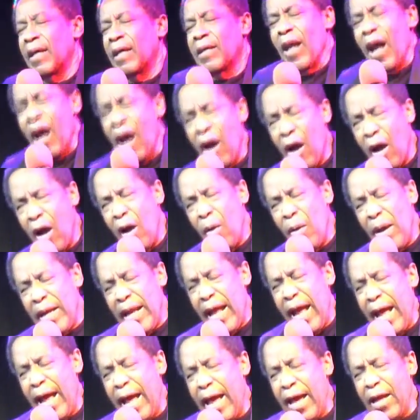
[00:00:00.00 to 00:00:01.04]
Now when
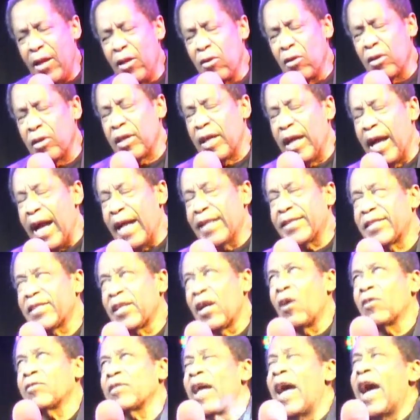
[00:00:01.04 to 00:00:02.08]
I look at
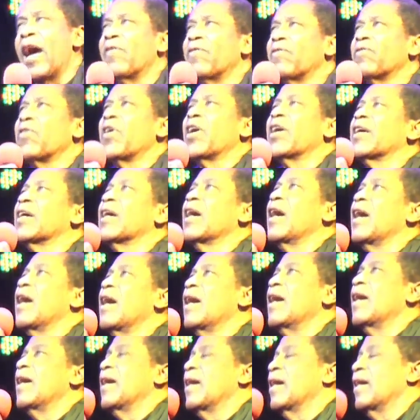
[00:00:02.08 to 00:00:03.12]
South
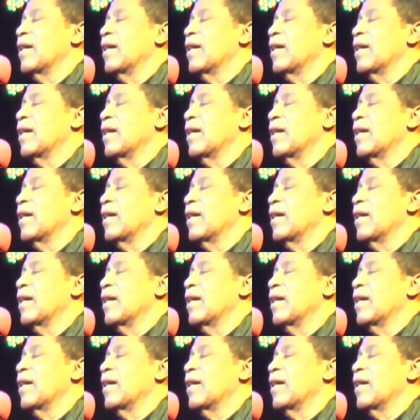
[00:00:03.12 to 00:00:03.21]
Africa,